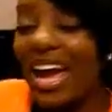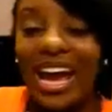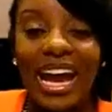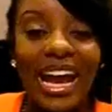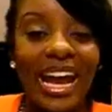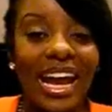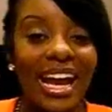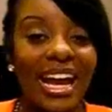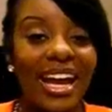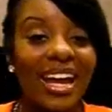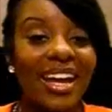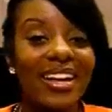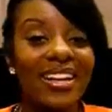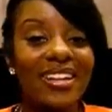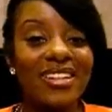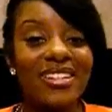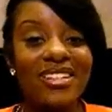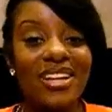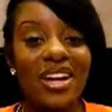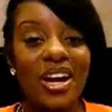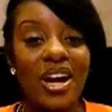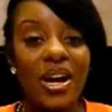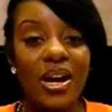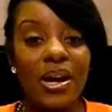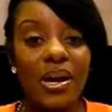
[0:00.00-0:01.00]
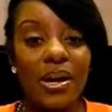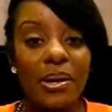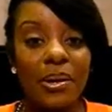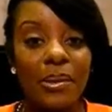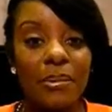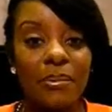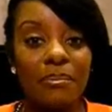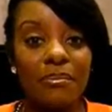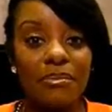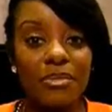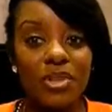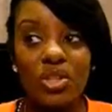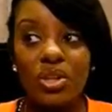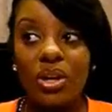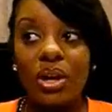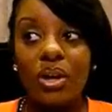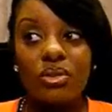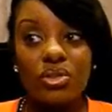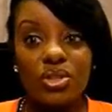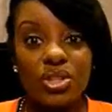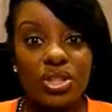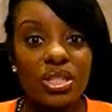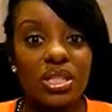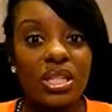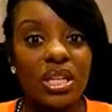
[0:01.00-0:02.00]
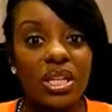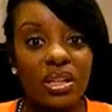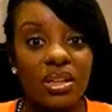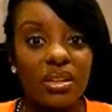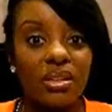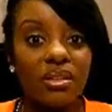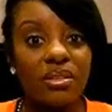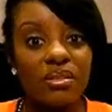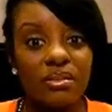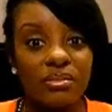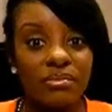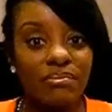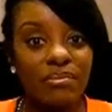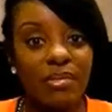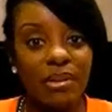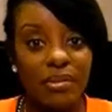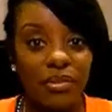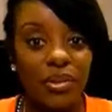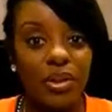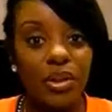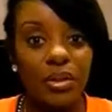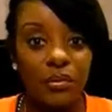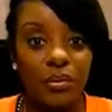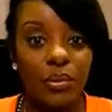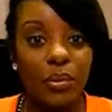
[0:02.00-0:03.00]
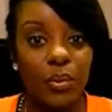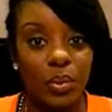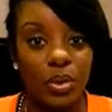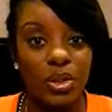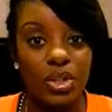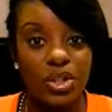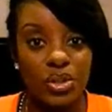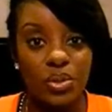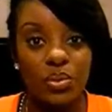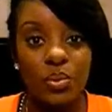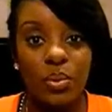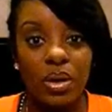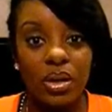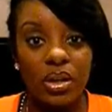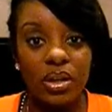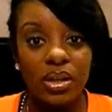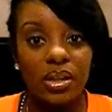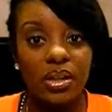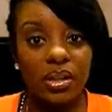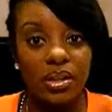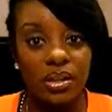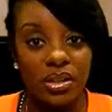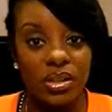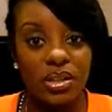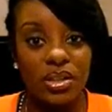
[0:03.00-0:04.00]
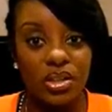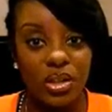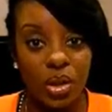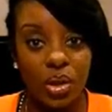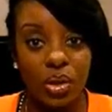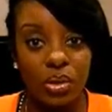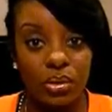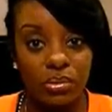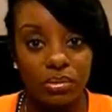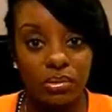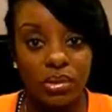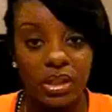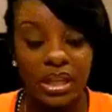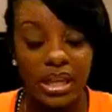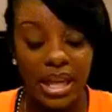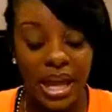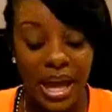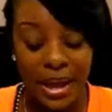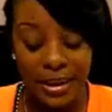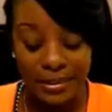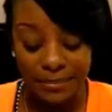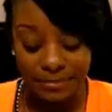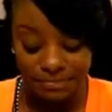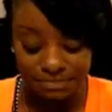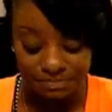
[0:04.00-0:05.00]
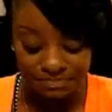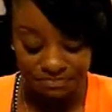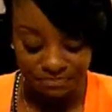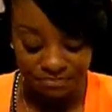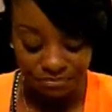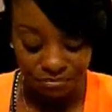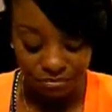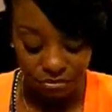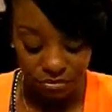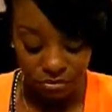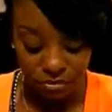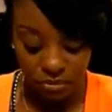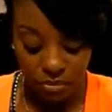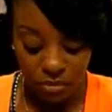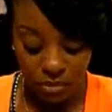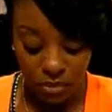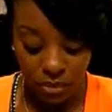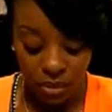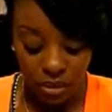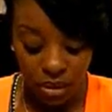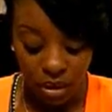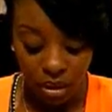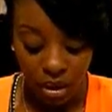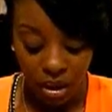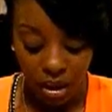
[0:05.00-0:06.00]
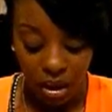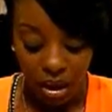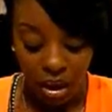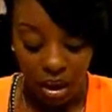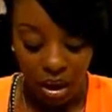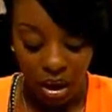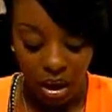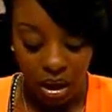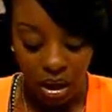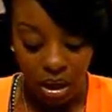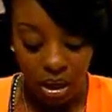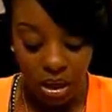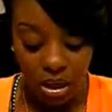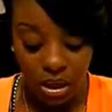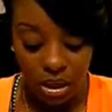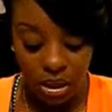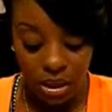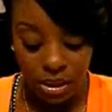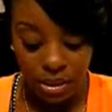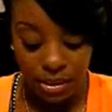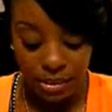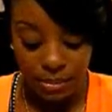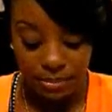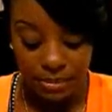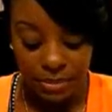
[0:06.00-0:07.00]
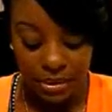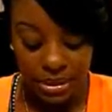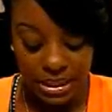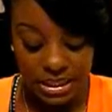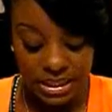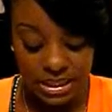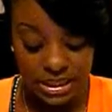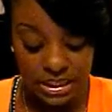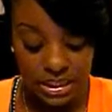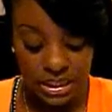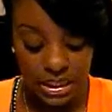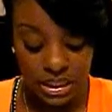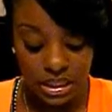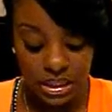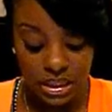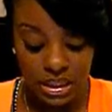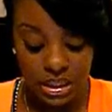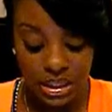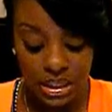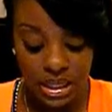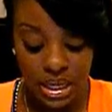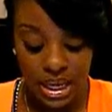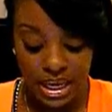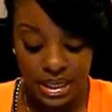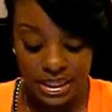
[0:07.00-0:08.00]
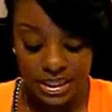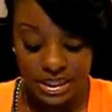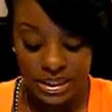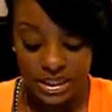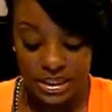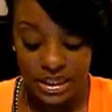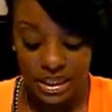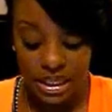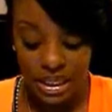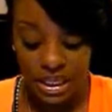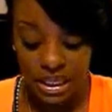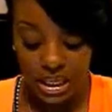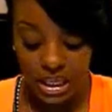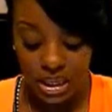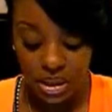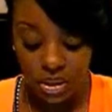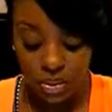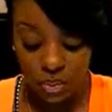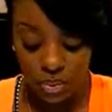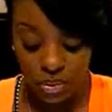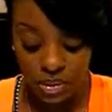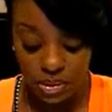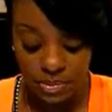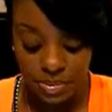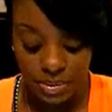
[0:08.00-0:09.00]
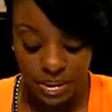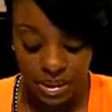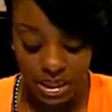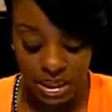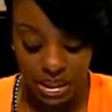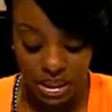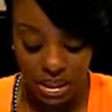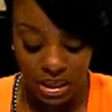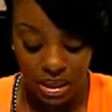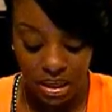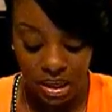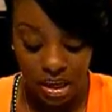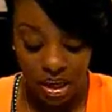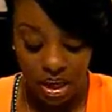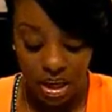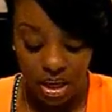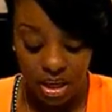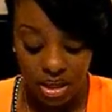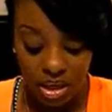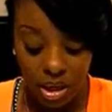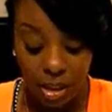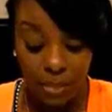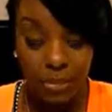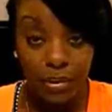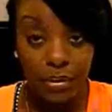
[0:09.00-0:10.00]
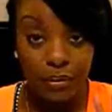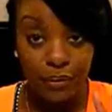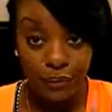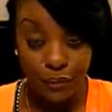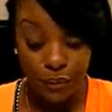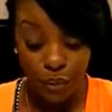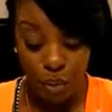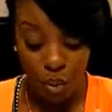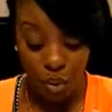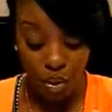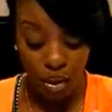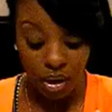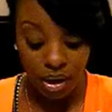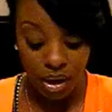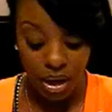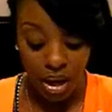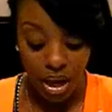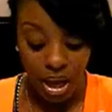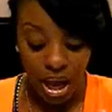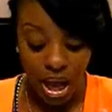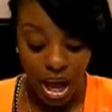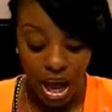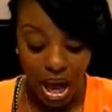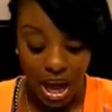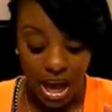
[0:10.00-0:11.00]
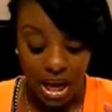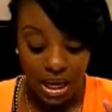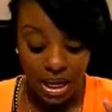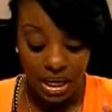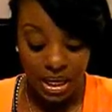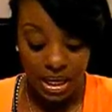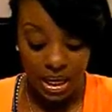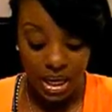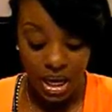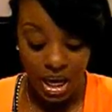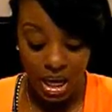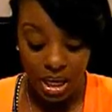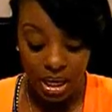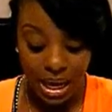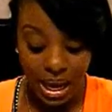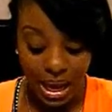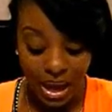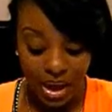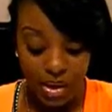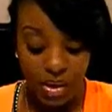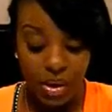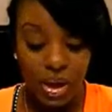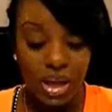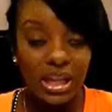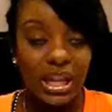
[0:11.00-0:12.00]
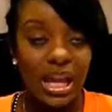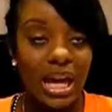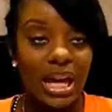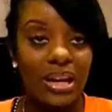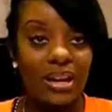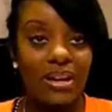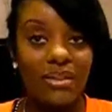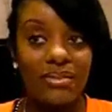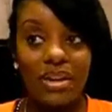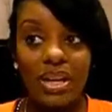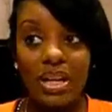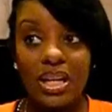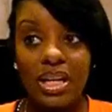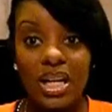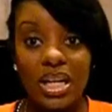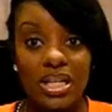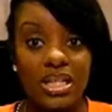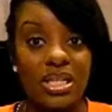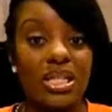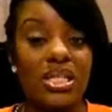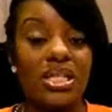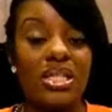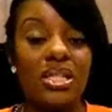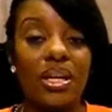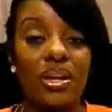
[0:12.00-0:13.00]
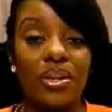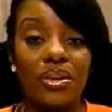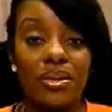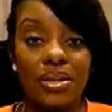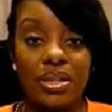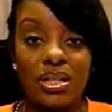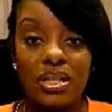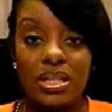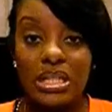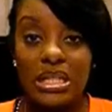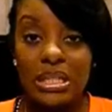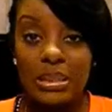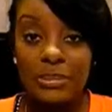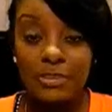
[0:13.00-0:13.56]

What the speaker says: and just get a feel for what you want to look at. Let's see, the next thing would be number 4. Cut out a lot of unnecessary